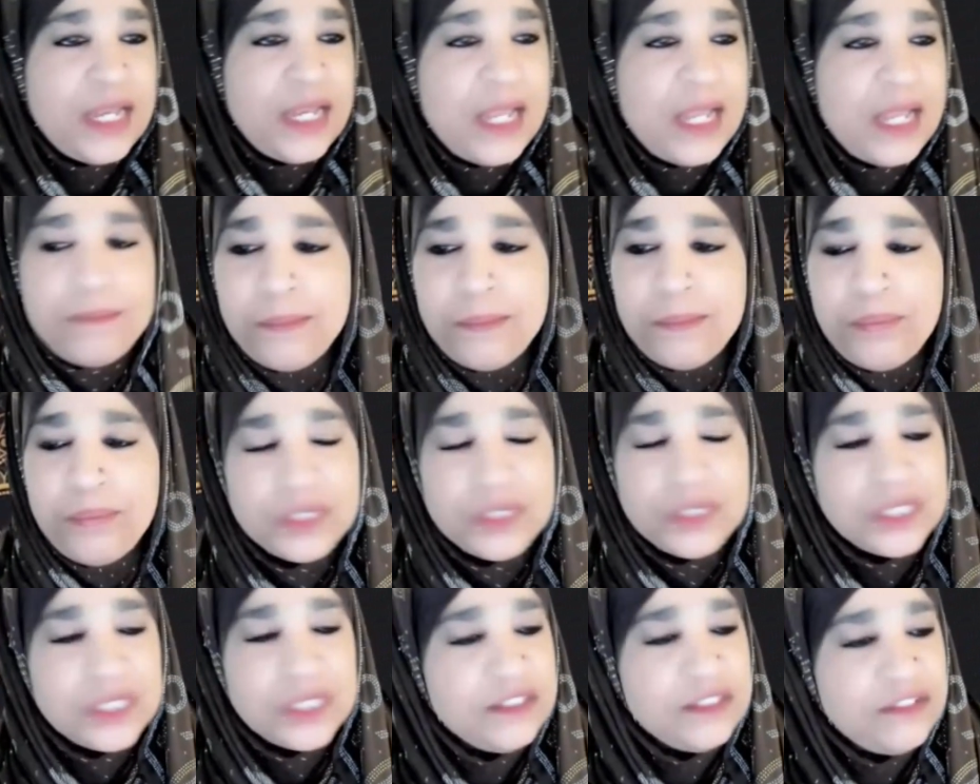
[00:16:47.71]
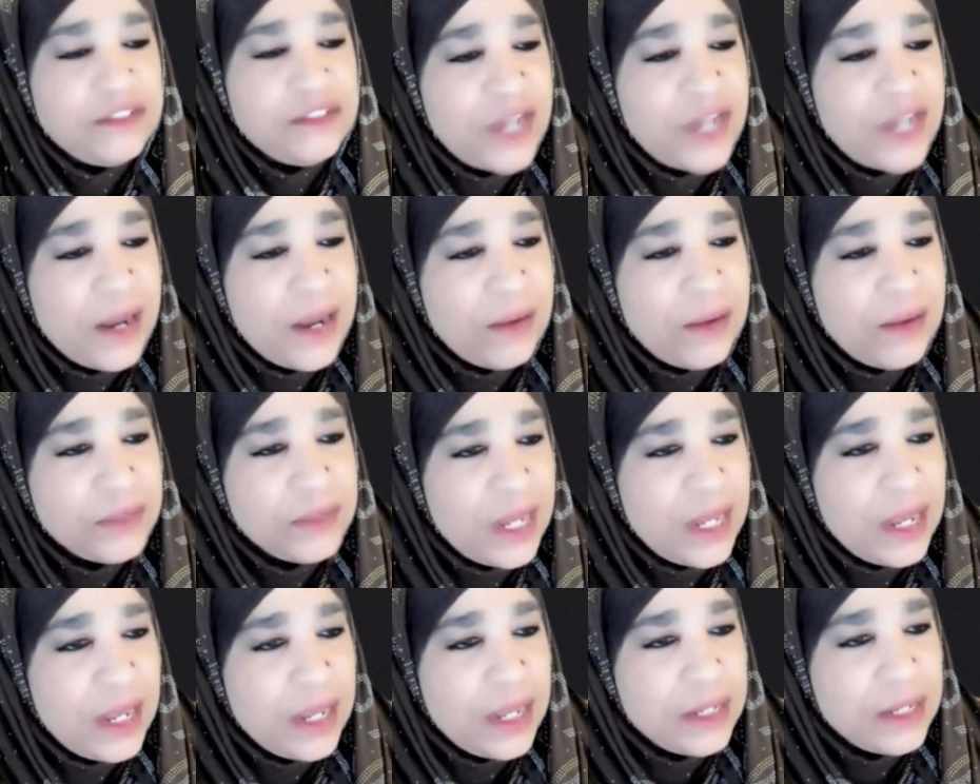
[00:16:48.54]
Let me put this down
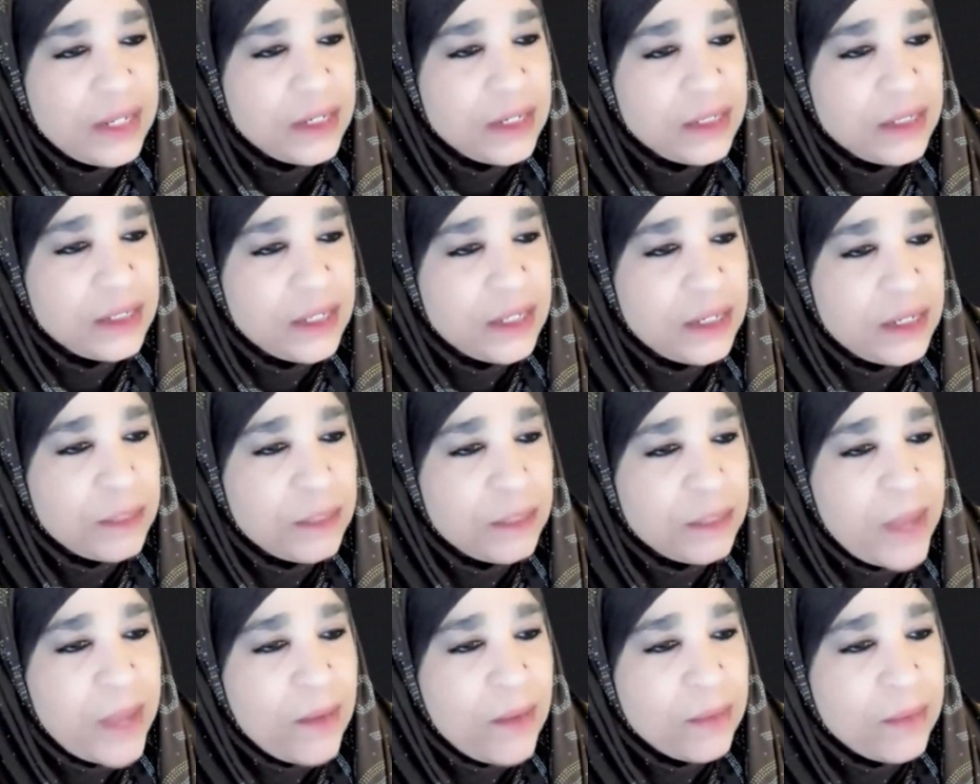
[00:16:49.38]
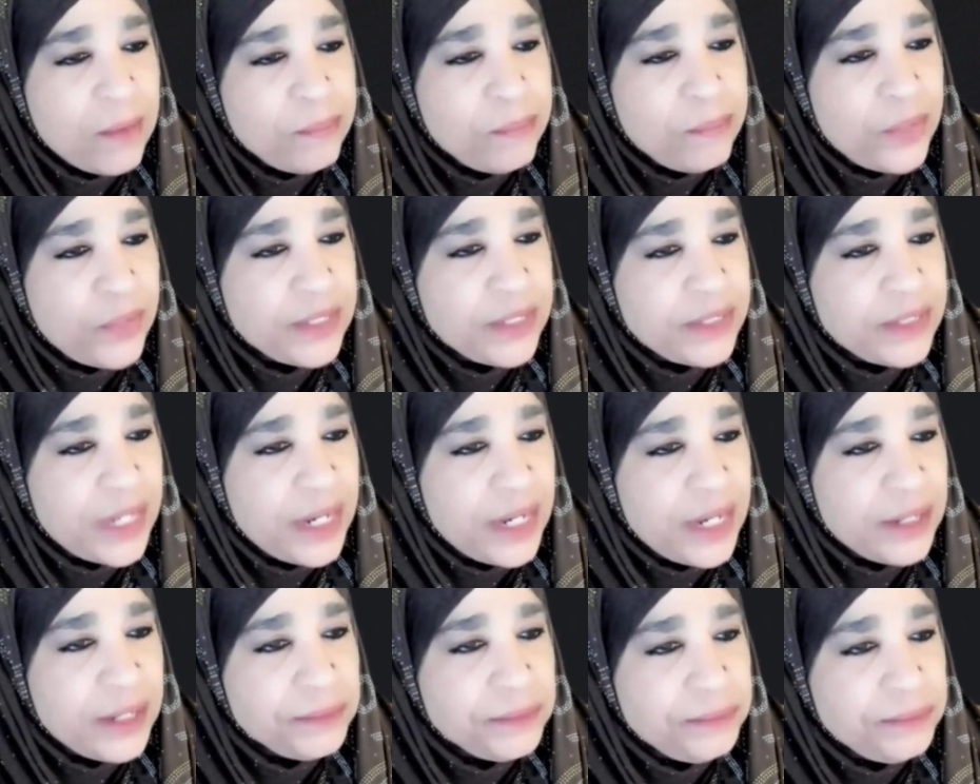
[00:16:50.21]
and the PowerPoint
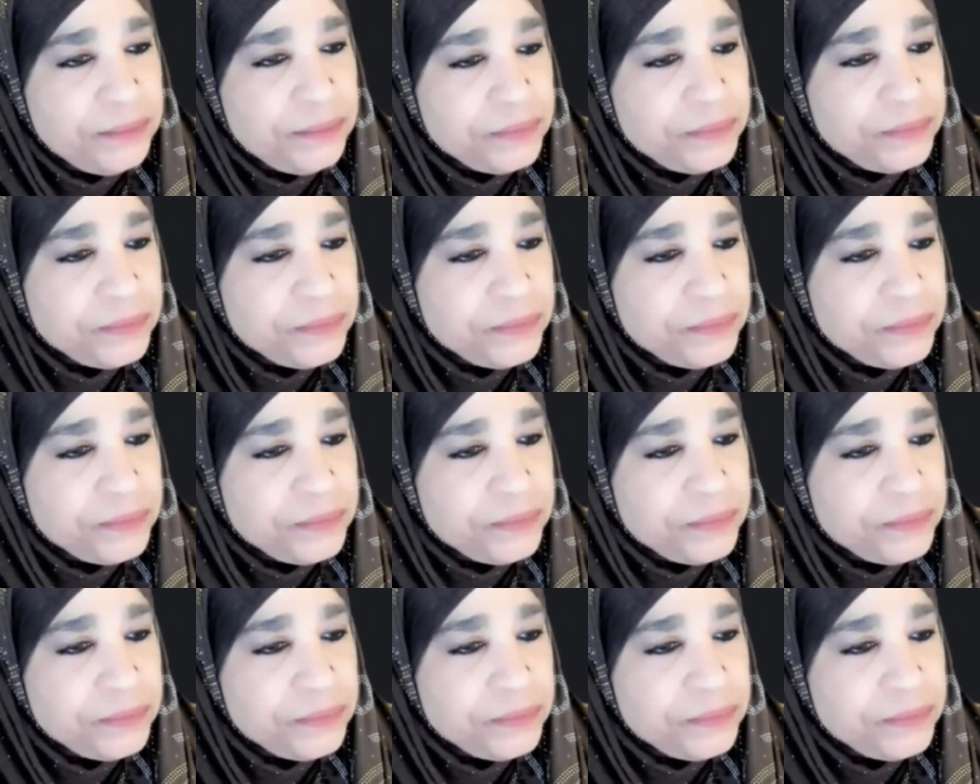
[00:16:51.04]
down.